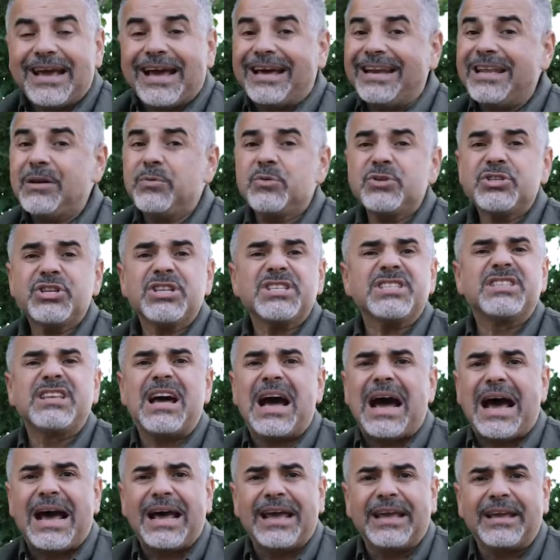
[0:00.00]
and he was just
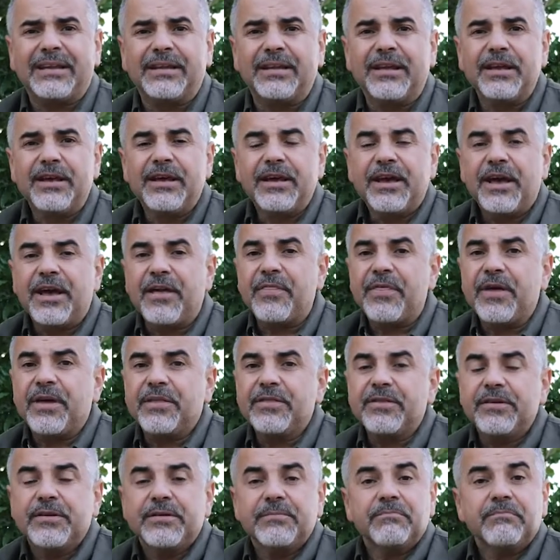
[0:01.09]
dying. And
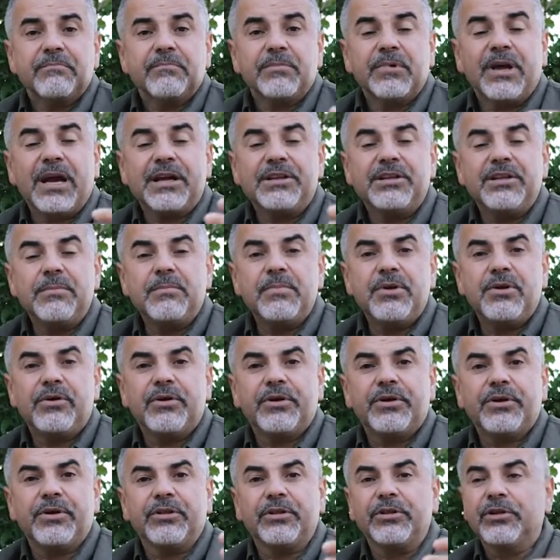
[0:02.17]
then God did a
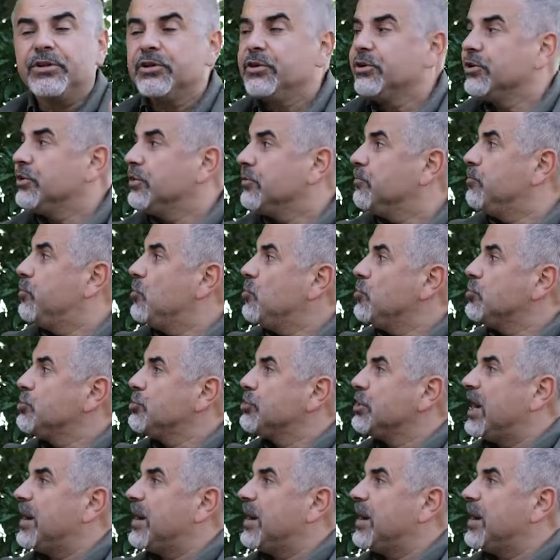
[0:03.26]
miracle. Bush